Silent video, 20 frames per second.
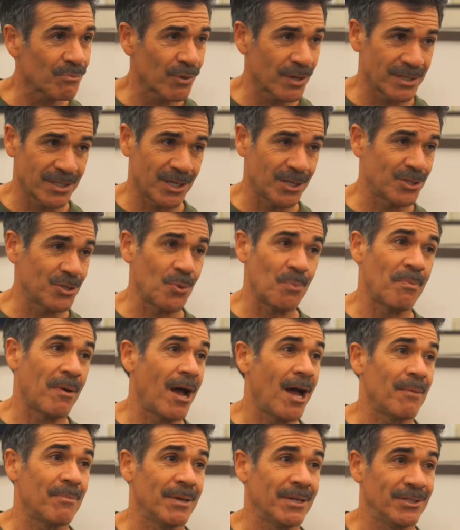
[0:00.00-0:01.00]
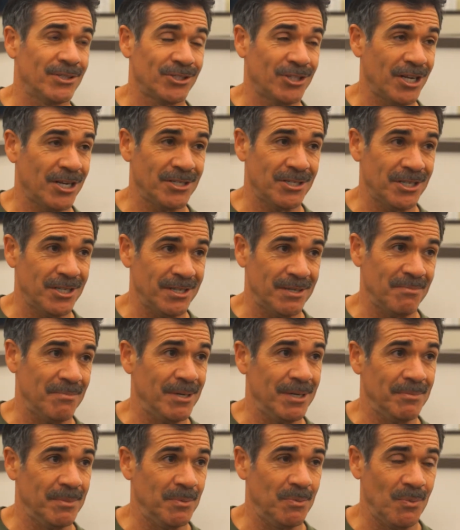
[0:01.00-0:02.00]
President Obama changing the
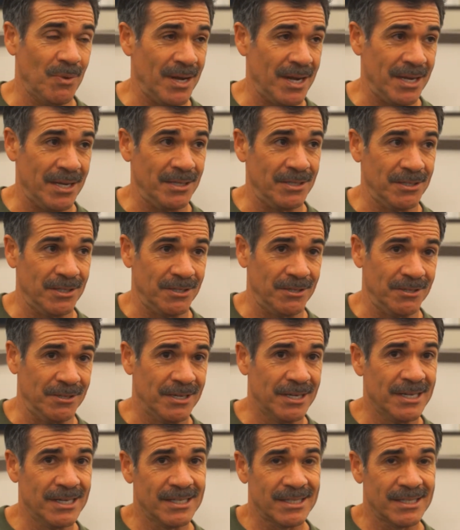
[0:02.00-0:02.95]
minimum wage or